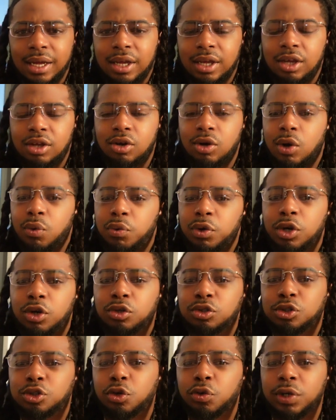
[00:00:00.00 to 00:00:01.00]
We
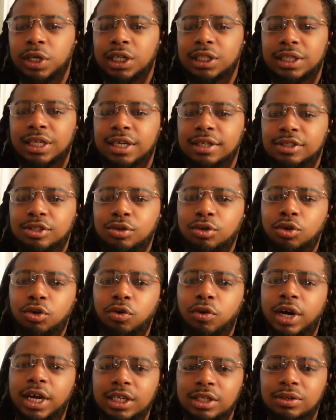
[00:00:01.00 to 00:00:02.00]
don't do anything too
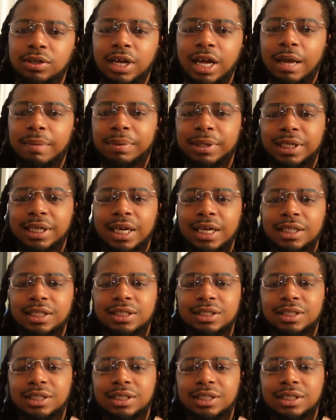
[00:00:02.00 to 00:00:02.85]
crazy on the applications